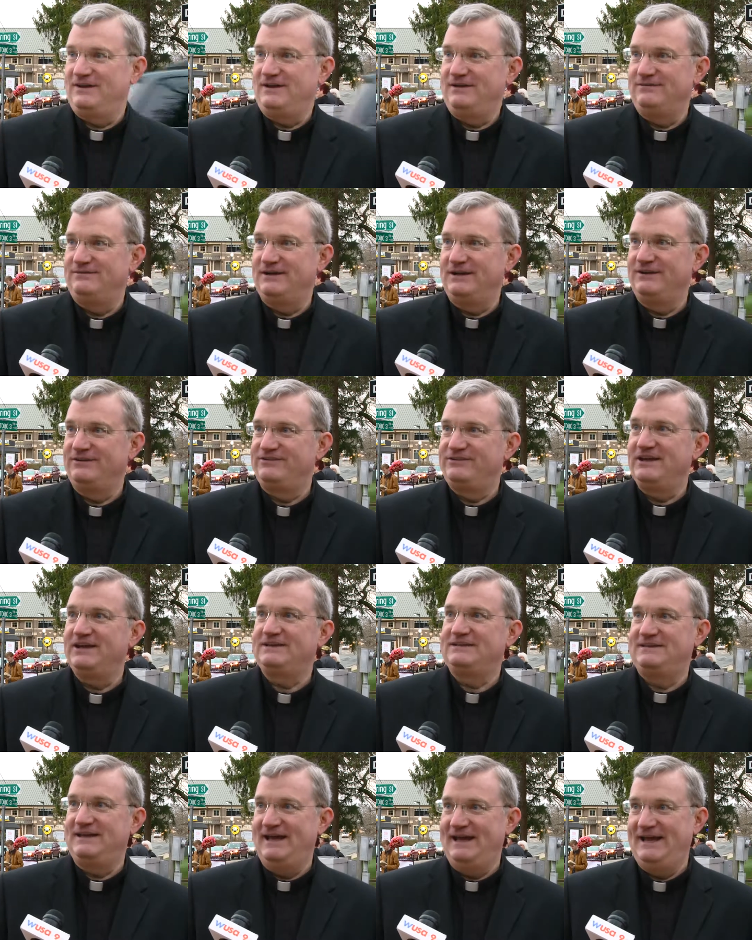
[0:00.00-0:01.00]
of a
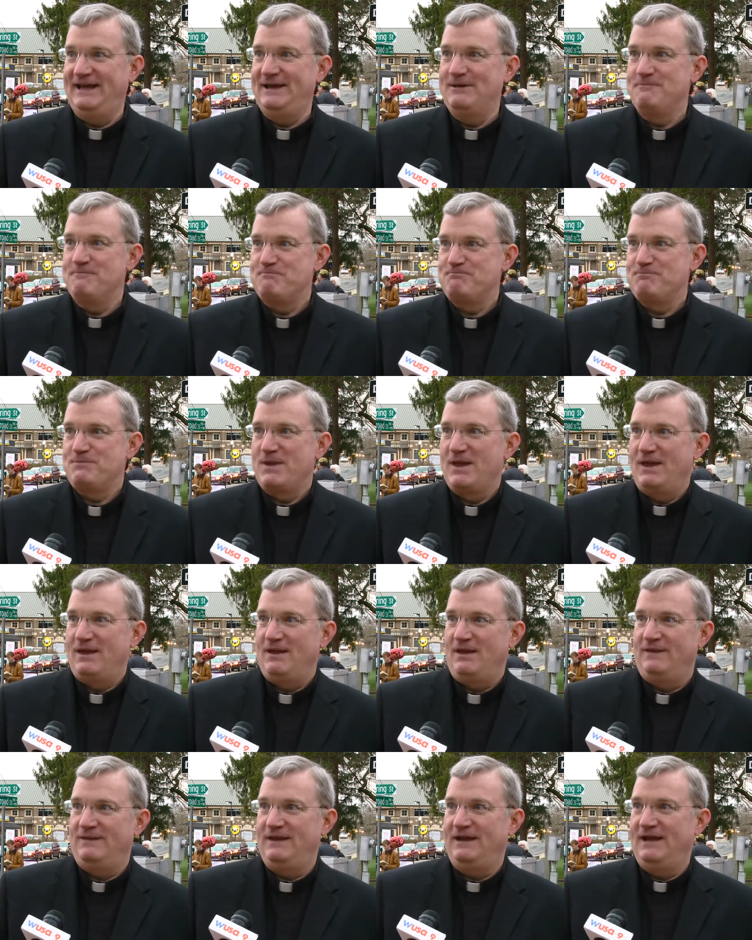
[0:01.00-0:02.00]
sick day,
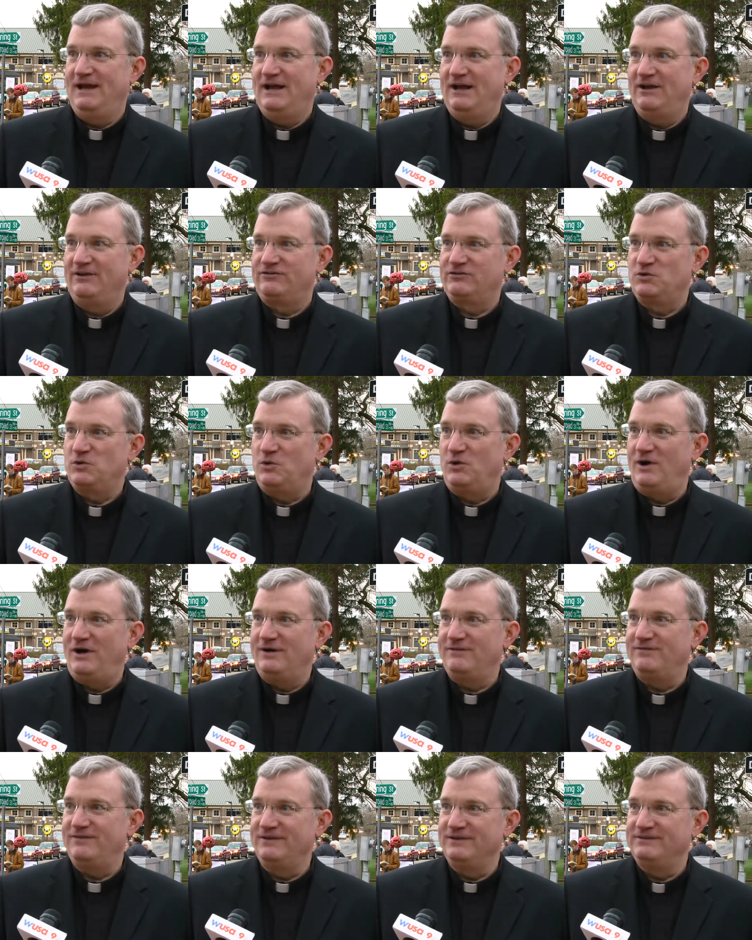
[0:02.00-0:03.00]
the uh, school
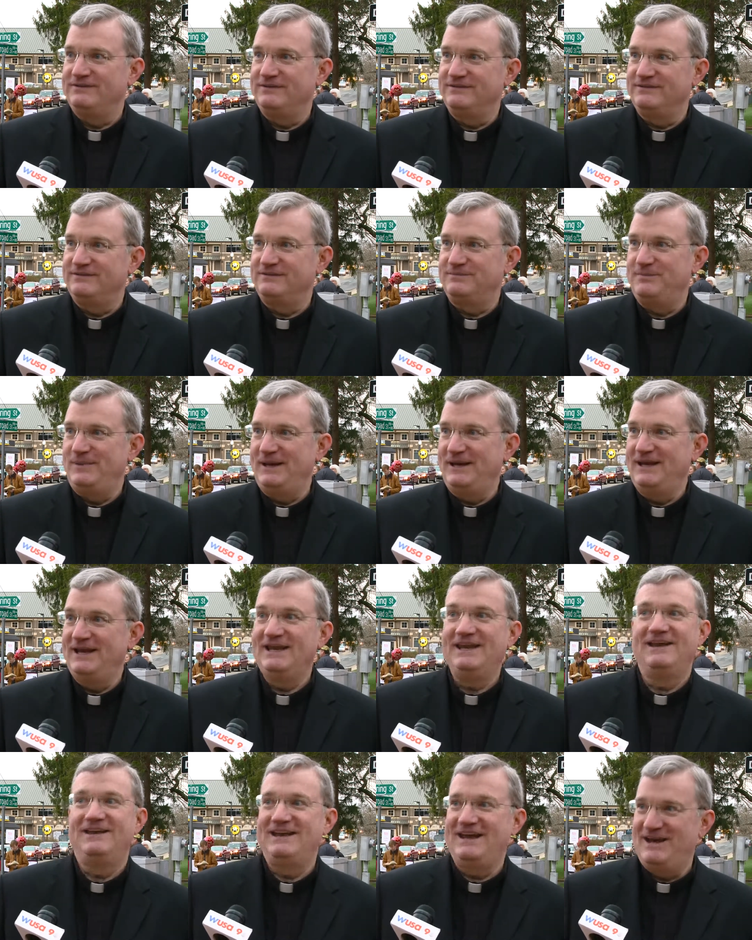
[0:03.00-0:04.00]
office is being
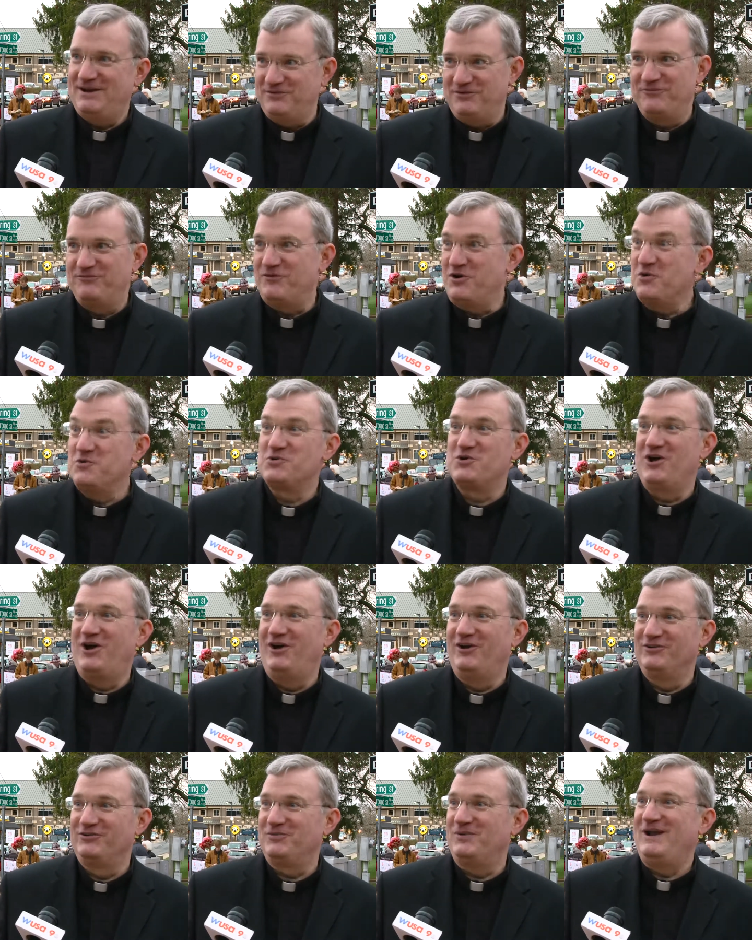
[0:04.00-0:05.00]
inundated with phone
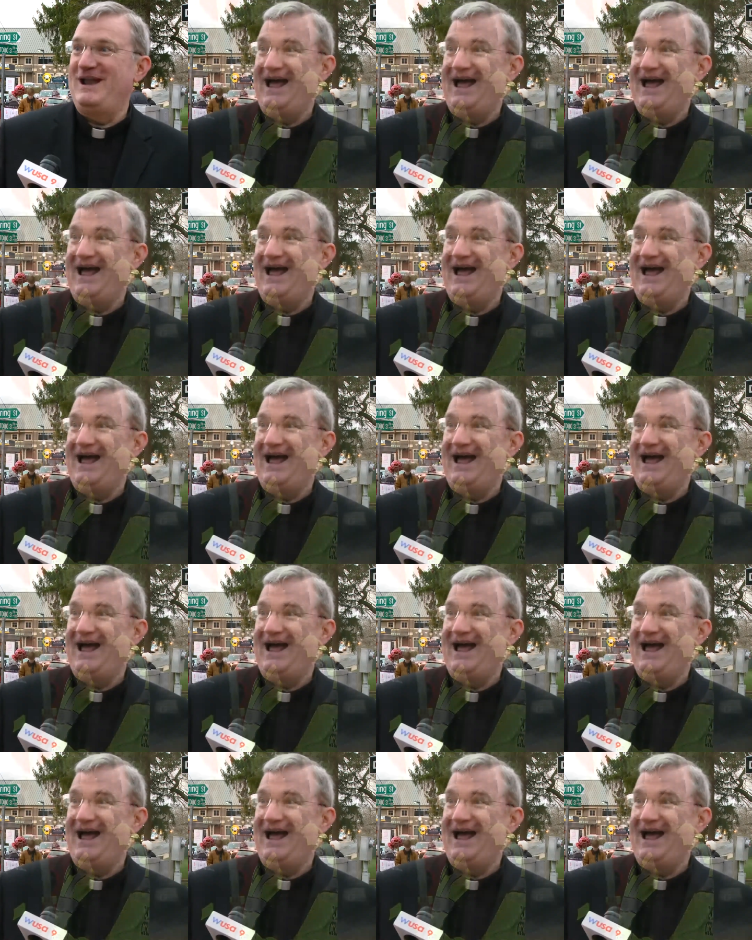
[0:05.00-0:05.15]
calls. What